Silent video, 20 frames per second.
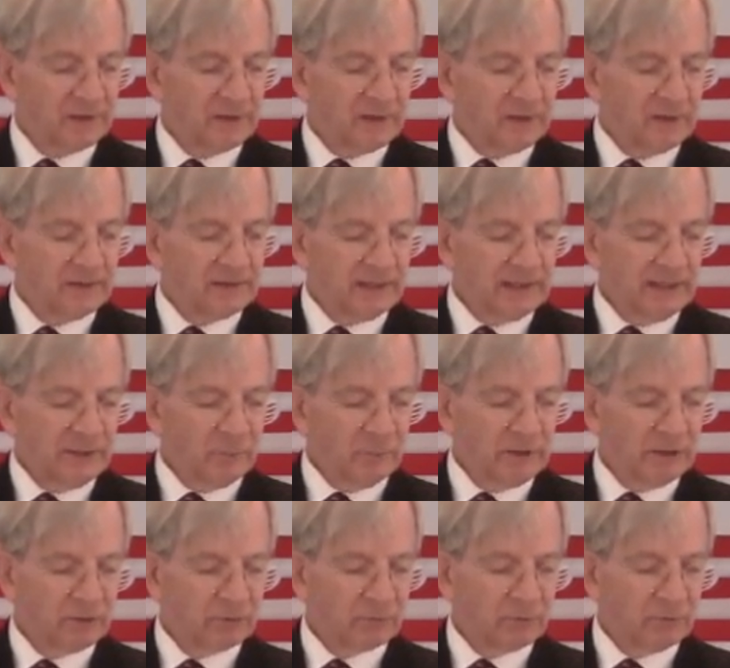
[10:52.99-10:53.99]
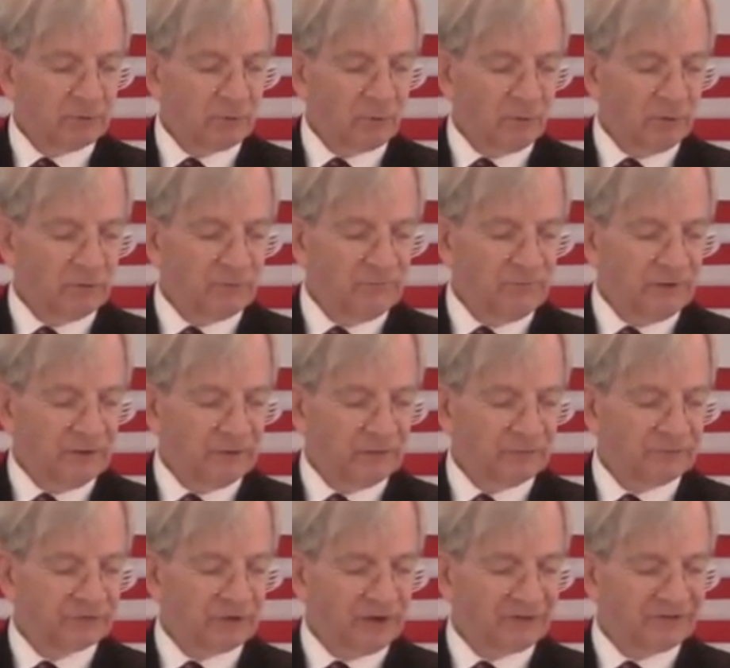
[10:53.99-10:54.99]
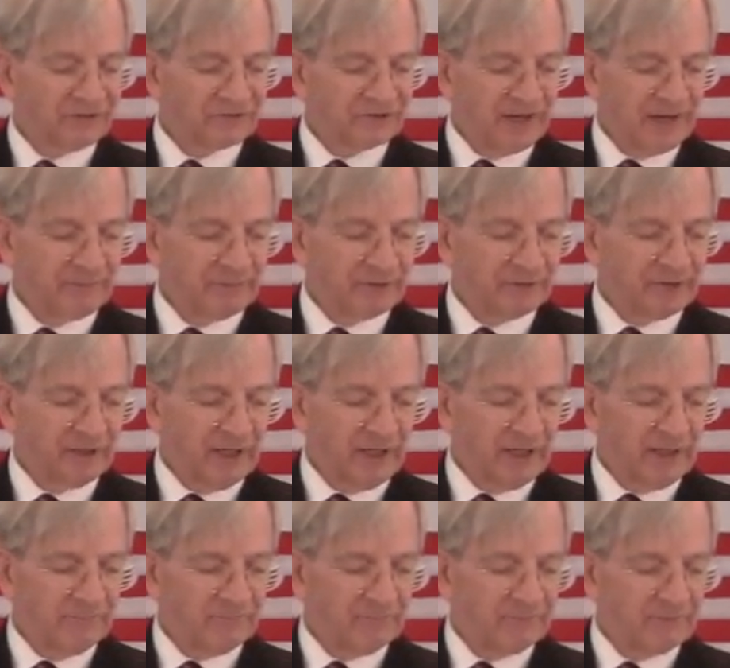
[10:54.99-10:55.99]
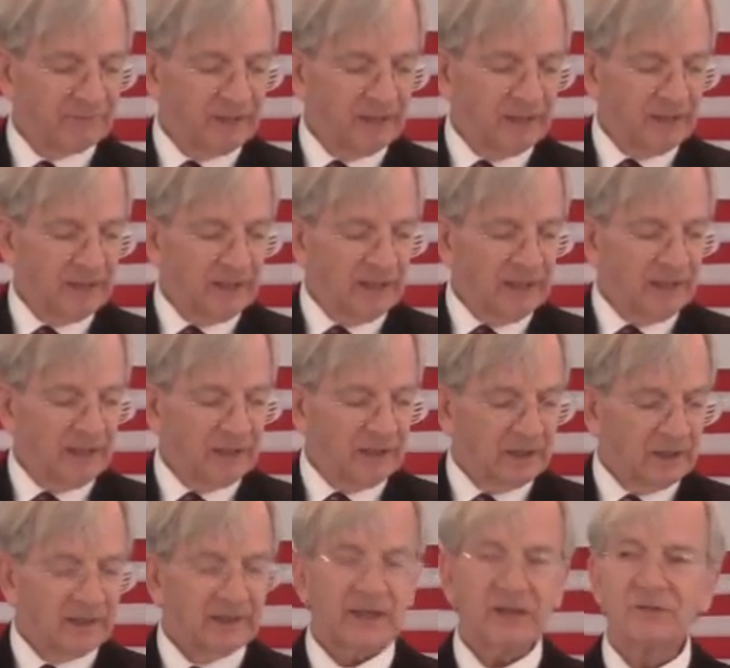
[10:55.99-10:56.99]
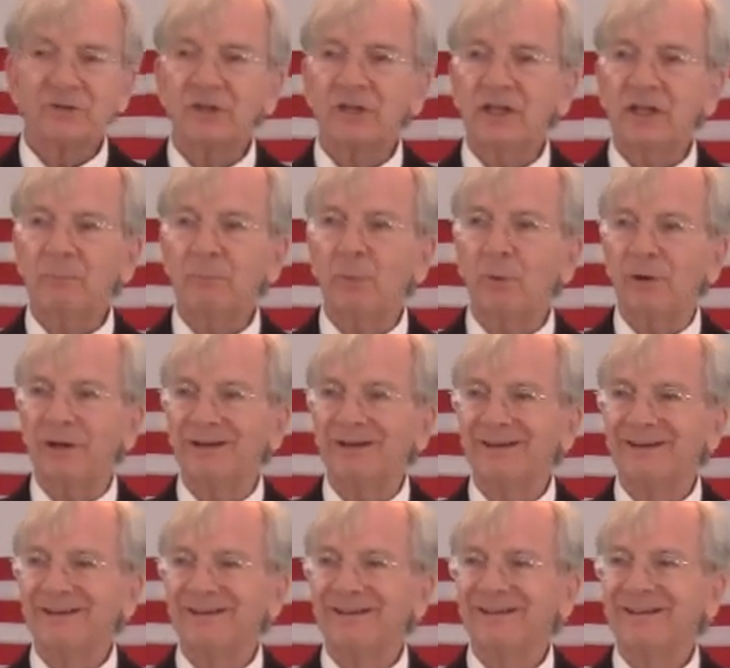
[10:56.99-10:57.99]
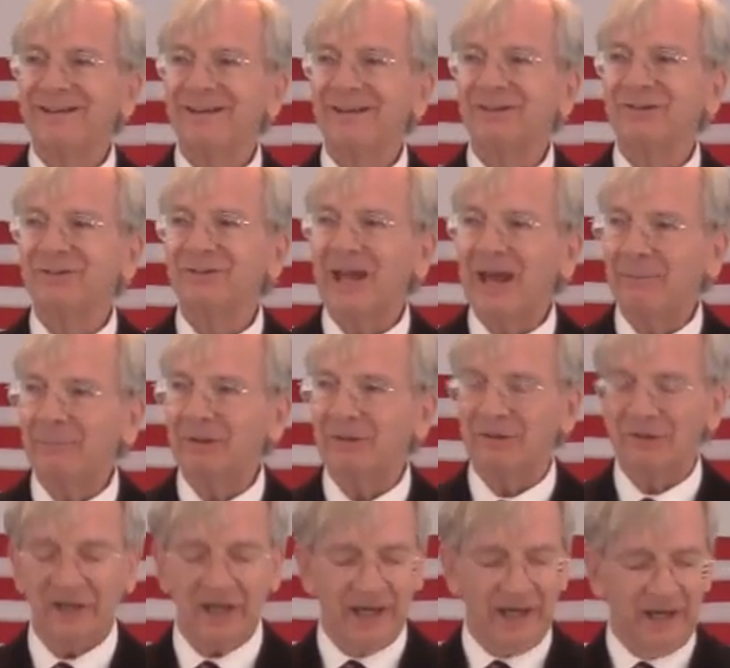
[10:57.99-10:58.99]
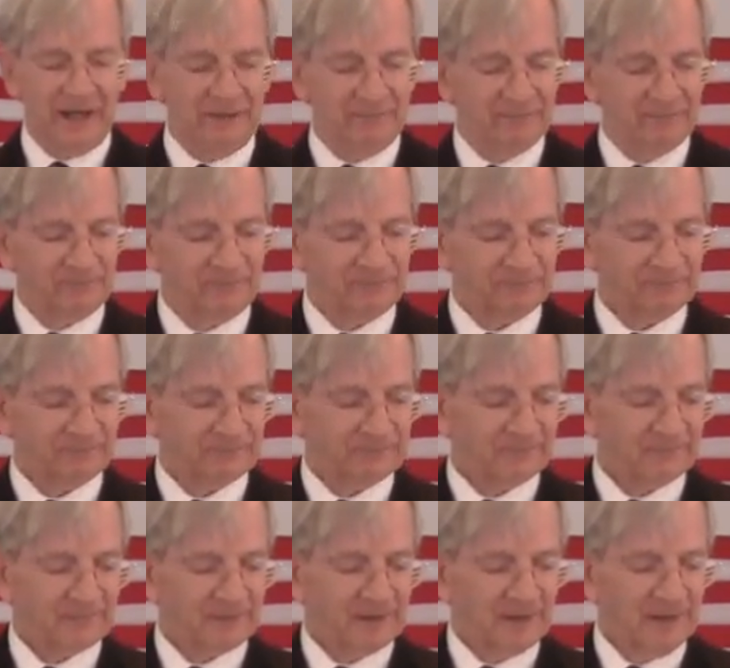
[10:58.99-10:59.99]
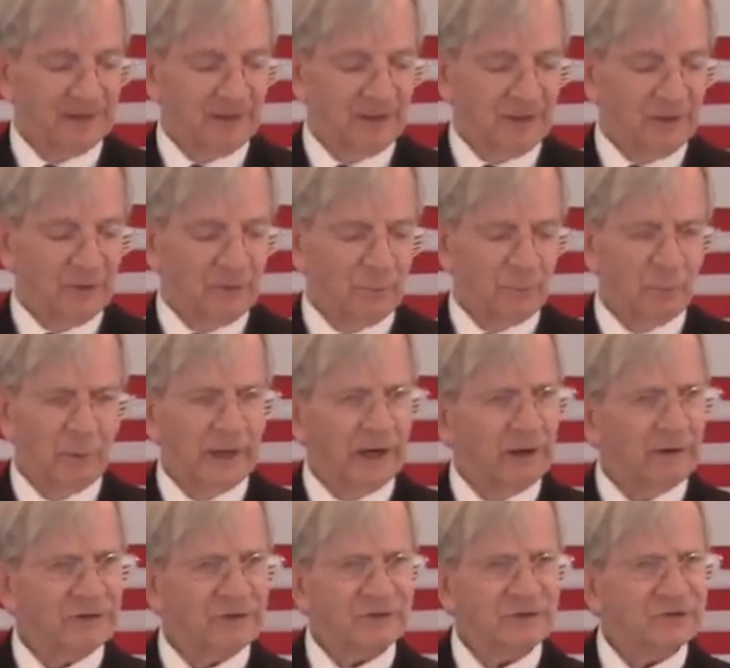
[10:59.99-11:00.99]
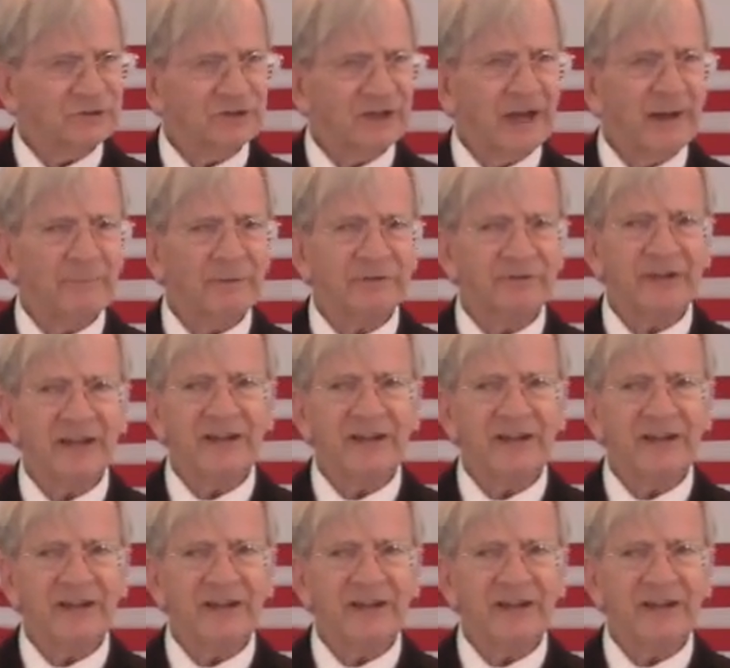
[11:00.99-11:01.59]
that he went through the cornfields on the Sabbath day." And that's the key point. The Sabbath day. Where is the Sabbath day